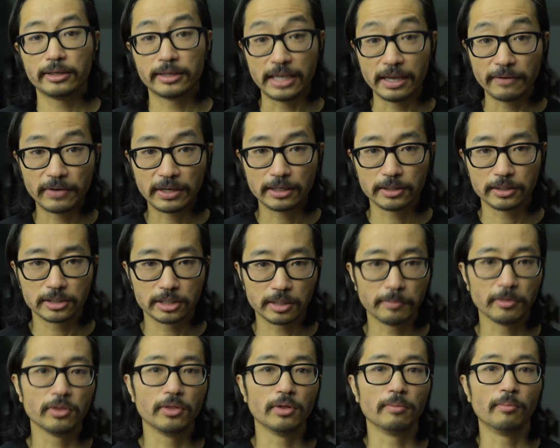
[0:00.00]
giving
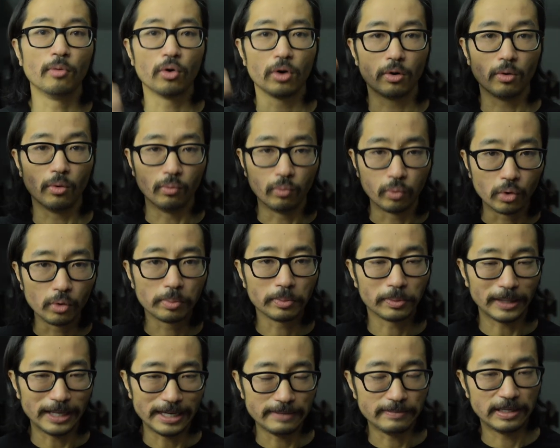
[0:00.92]
some of the more
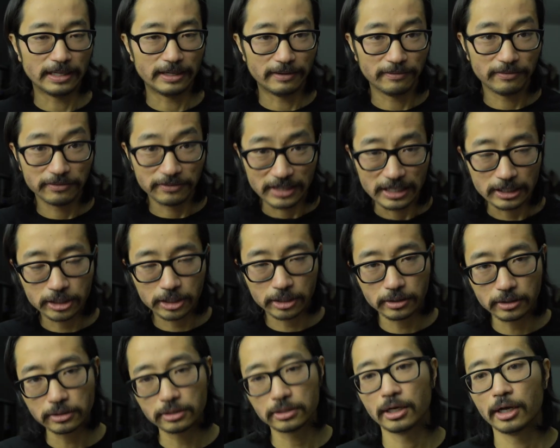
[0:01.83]
Whoop-like
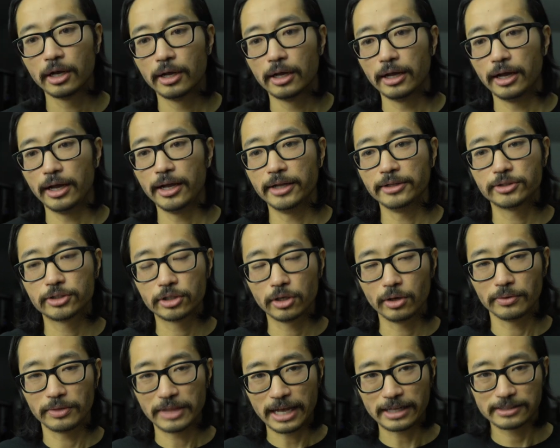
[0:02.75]
features. And
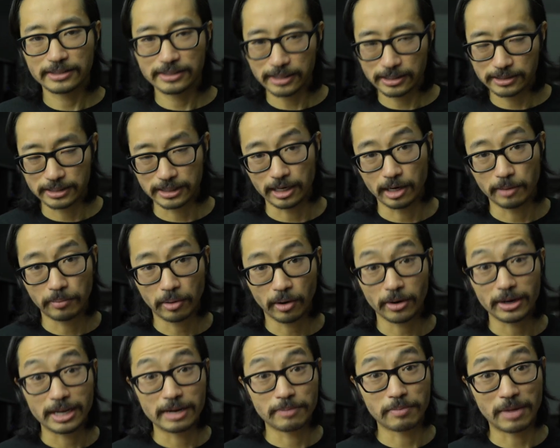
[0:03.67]
so that sets it
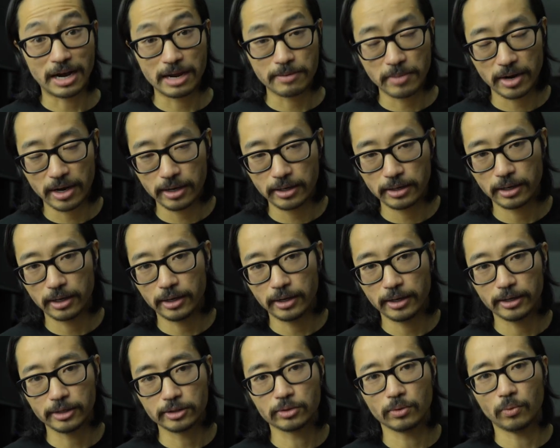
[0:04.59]
apart in my mind
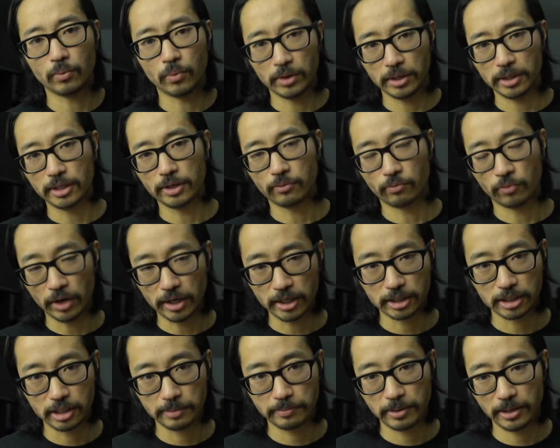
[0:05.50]
as one of the
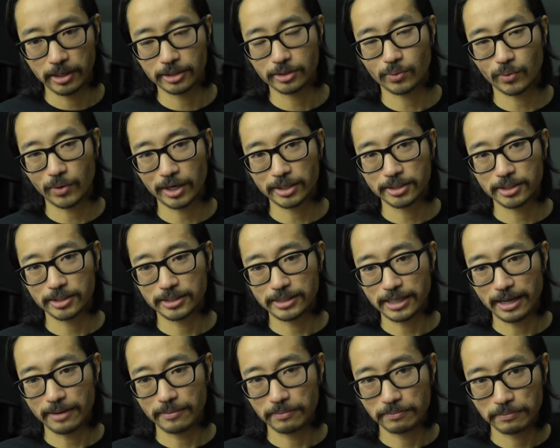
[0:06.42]
running GPS watches
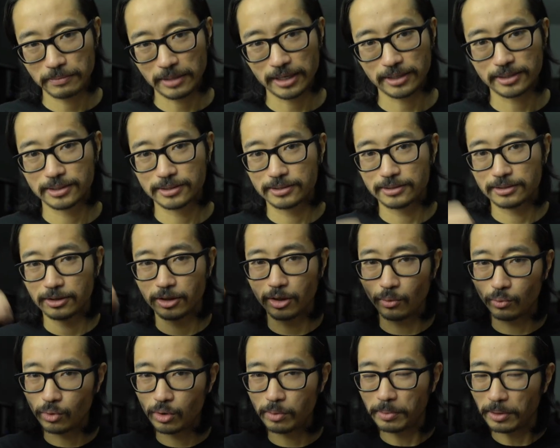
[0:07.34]
that makes
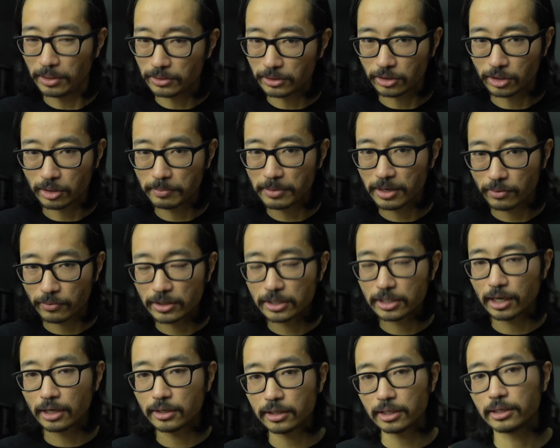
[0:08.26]
the Whoop a little bit
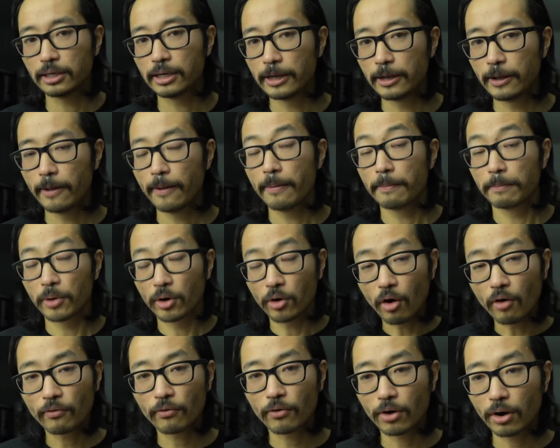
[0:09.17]
redundant. But
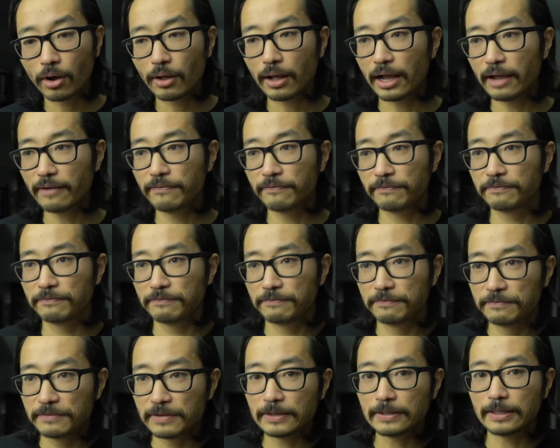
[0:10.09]
overall, I
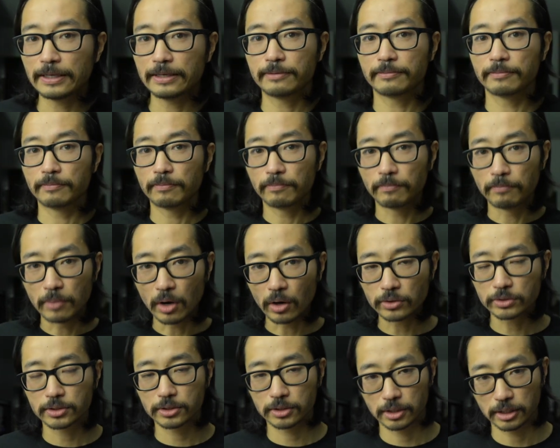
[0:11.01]
feel like
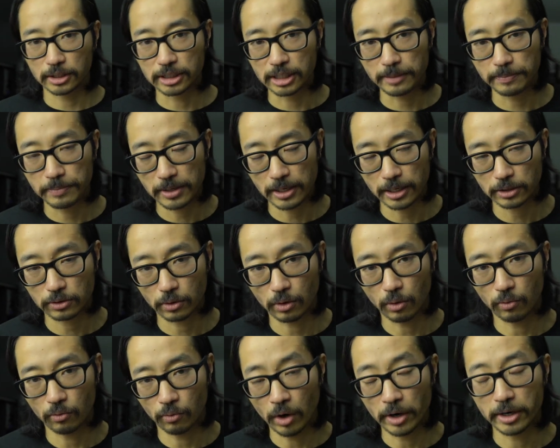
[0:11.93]
most of the GPS
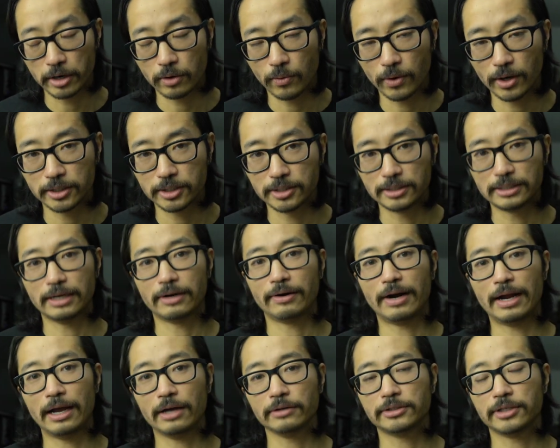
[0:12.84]
running watches that
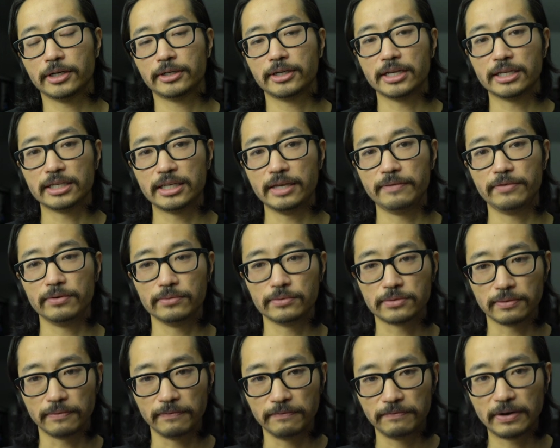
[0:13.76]
are out there can give you
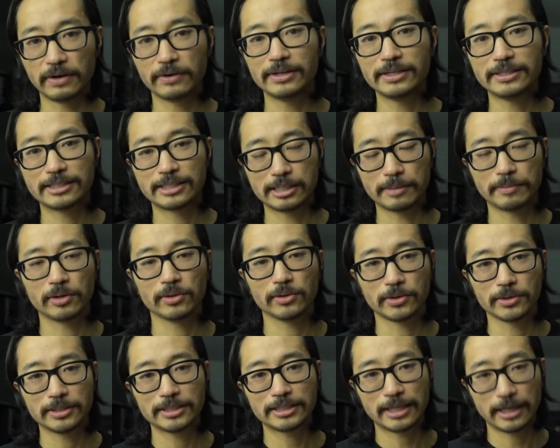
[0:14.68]
some very
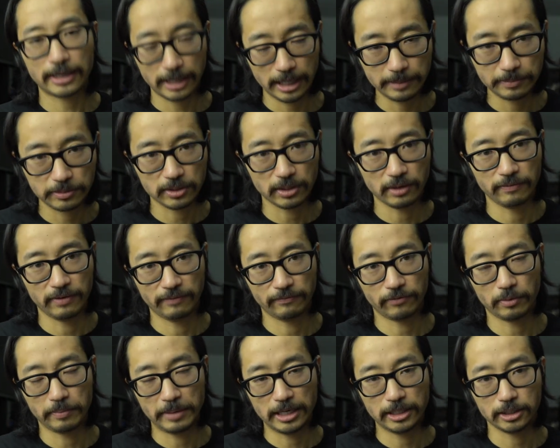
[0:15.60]
similar types of
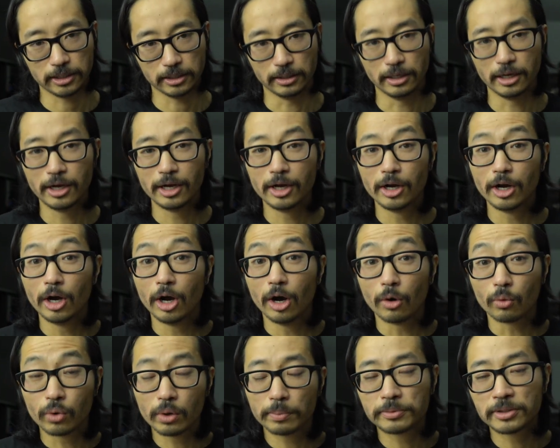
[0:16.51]
information.
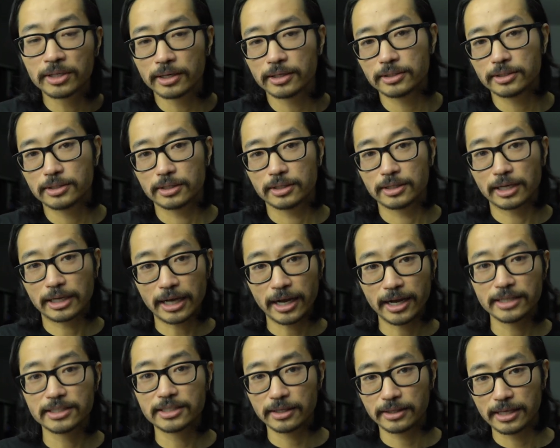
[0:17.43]
Whoop does the
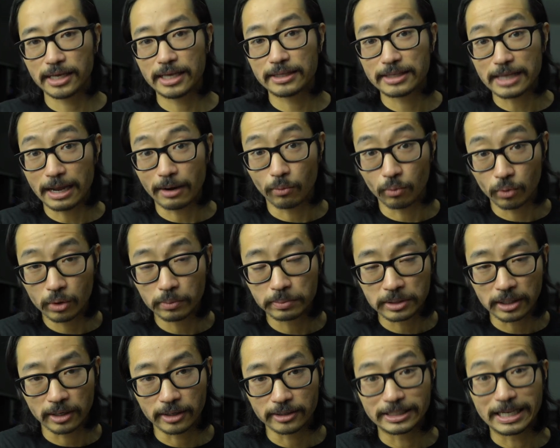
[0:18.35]
kinds of things that Whoop
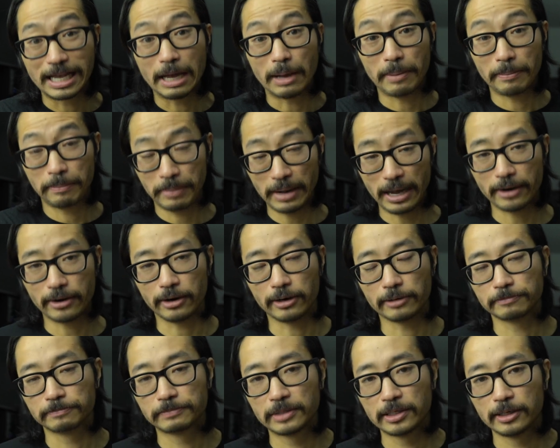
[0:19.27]
does
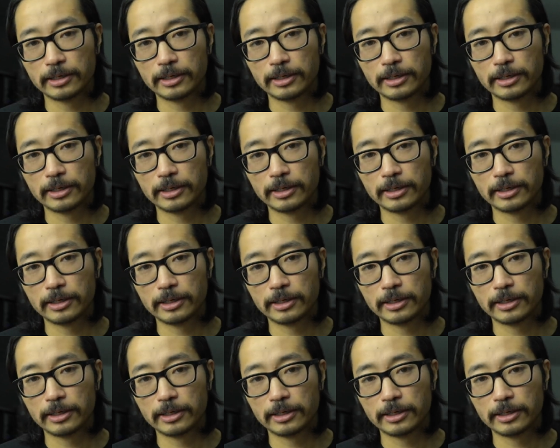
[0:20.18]
better,